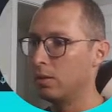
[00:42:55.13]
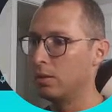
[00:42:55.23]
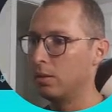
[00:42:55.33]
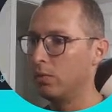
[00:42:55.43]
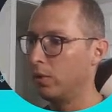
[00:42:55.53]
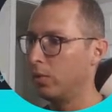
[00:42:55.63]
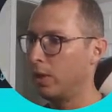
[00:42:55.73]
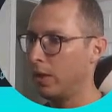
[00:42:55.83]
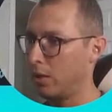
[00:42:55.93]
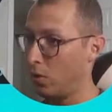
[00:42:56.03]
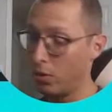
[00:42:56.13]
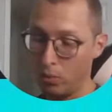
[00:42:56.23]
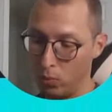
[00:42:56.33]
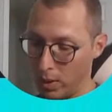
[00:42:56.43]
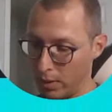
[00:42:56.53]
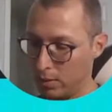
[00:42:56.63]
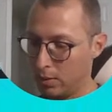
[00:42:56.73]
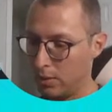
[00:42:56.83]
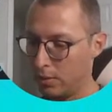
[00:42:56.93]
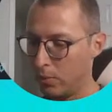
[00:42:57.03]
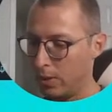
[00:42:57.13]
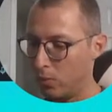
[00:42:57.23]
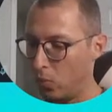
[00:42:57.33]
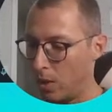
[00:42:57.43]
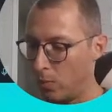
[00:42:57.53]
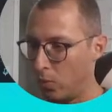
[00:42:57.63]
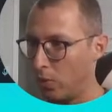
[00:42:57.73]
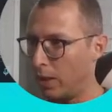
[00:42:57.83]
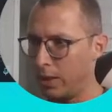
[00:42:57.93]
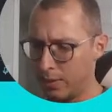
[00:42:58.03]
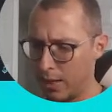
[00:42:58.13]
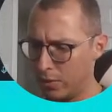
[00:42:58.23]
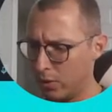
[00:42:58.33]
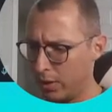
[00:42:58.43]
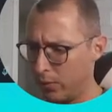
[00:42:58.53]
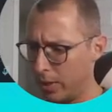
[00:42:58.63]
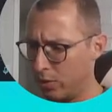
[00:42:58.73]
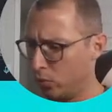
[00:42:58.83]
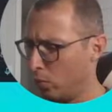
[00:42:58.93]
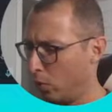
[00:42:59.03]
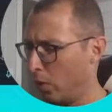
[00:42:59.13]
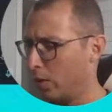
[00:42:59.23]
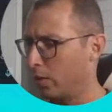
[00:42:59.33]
if we create another one, let's create one more. Let's actually create two more.